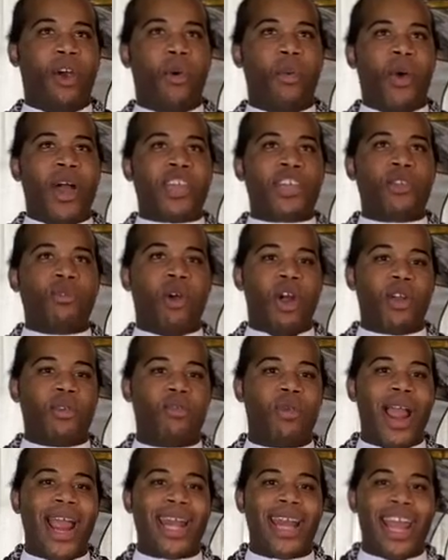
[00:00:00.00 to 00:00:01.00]
what you are
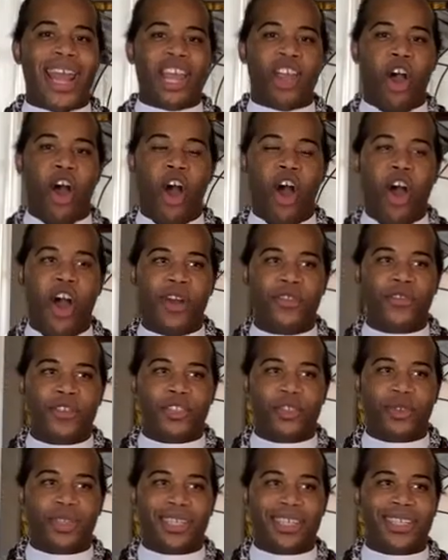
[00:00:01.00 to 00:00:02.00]
writing off
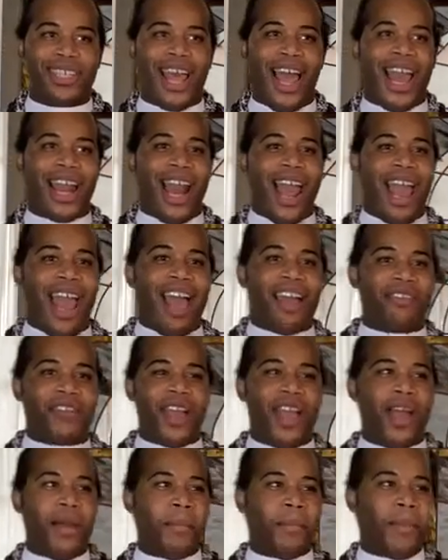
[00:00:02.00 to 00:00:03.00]
to the side. I have
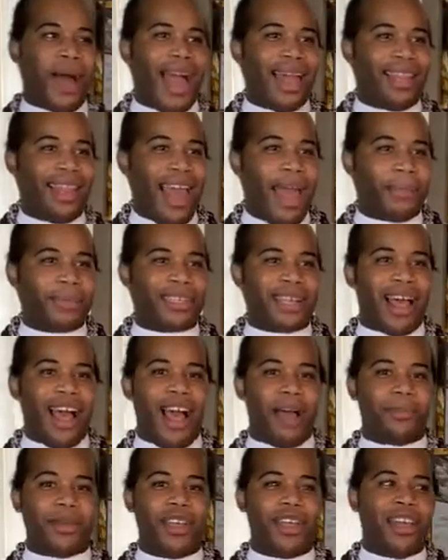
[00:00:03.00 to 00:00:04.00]
my
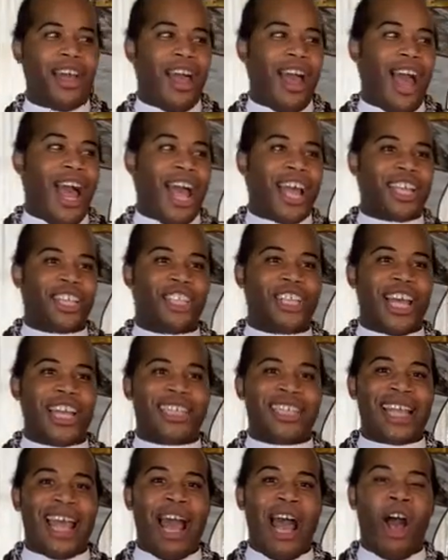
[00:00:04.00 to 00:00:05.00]
laptop
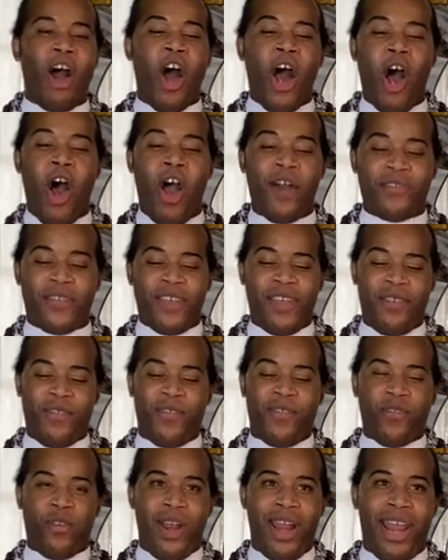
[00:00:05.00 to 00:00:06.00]
just
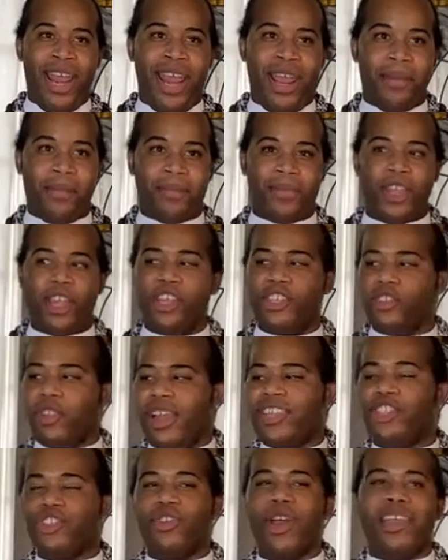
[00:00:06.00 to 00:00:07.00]
off frame. So
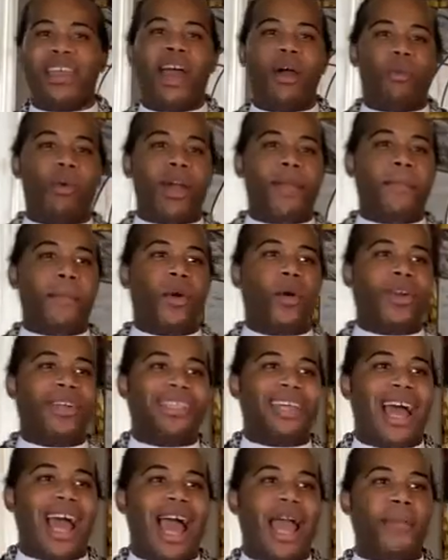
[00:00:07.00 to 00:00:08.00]
let's try that one more
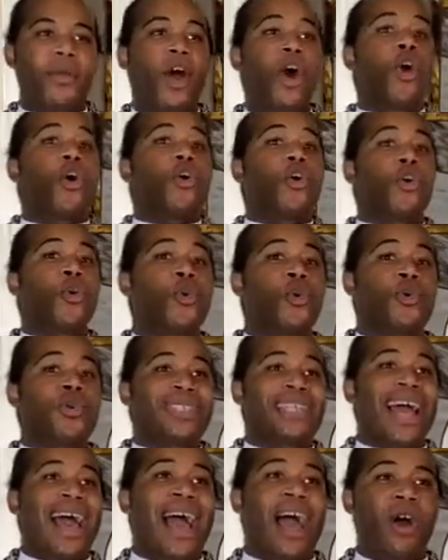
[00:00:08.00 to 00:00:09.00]
time.
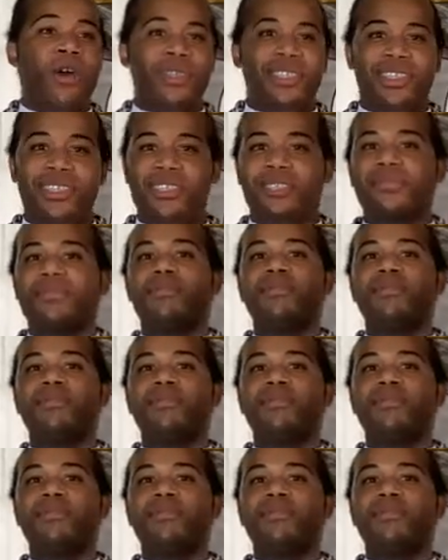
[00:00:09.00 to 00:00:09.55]
Whose house?